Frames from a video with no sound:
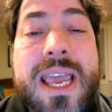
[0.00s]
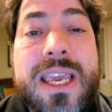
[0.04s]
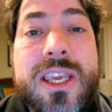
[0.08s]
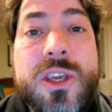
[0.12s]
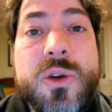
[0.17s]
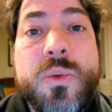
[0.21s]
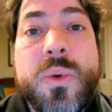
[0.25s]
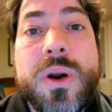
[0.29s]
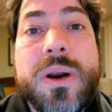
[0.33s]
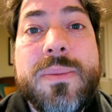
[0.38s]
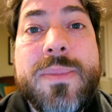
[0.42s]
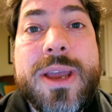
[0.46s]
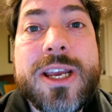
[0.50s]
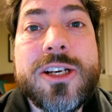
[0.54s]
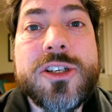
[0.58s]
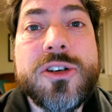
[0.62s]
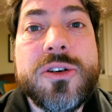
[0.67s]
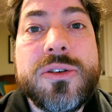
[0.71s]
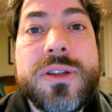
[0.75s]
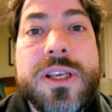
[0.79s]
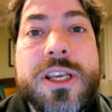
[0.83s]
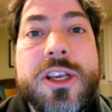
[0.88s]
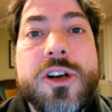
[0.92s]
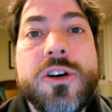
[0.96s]
you want to make sure
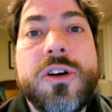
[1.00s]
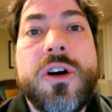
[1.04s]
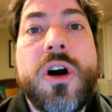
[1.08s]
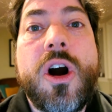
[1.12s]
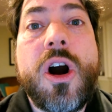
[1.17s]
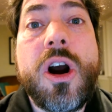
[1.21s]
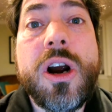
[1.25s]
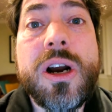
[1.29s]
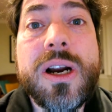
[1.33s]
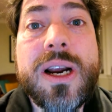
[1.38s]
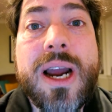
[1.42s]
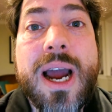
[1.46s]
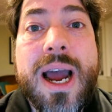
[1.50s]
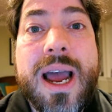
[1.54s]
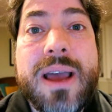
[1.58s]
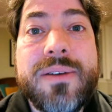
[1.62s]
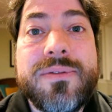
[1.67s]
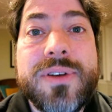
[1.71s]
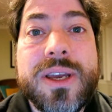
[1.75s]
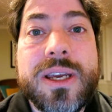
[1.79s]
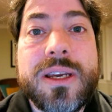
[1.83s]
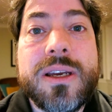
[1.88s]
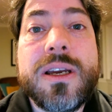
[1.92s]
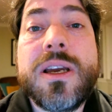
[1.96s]
that you're
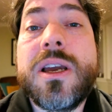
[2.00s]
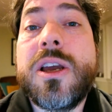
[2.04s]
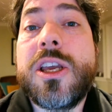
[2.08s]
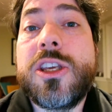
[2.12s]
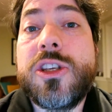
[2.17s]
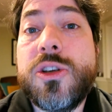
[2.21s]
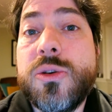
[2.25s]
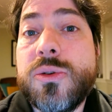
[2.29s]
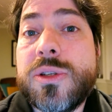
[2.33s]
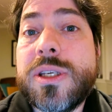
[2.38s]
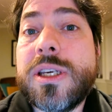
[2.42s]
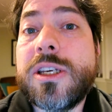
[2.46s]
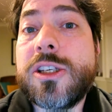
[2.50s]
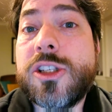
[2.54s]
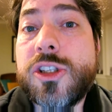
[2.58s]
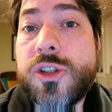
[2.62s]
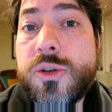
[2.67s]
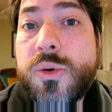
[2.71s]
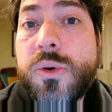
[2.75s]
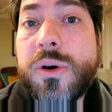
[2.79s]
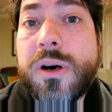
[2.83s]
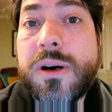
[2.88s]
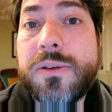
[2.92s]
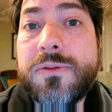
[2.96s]
archiving using
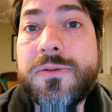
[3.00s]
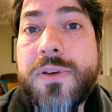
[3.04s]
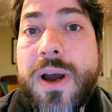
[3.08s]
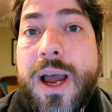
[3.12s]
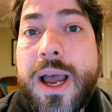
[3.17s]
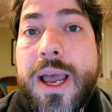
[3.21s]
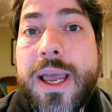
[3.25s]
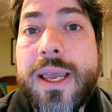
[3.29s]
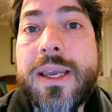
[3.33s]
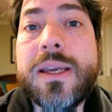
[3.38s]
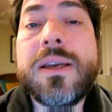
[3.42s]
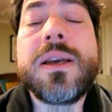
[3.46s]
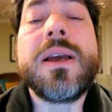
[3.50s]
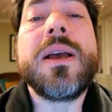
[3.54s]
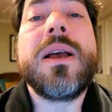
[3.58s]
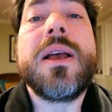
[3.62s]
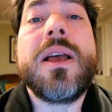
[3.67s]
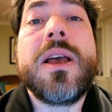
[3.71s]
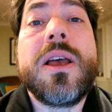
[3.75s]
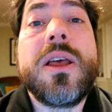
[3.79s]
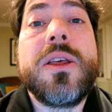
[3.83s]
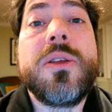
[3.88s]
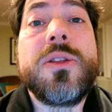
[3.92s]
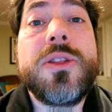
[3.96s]
Storify
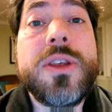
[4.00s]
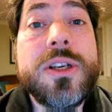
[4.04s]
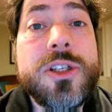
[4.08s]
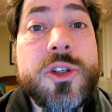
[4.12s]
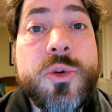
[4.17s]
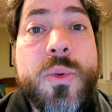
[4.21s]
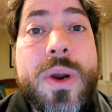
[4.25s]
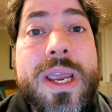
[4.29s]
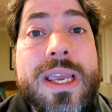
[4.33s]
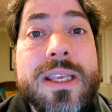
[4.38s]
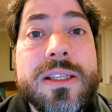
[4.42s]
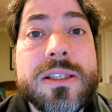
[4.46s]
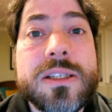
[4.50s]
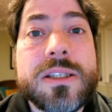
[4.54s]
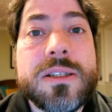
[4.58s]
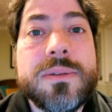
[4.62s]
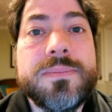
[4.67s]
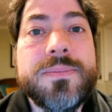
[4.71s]
the tweets.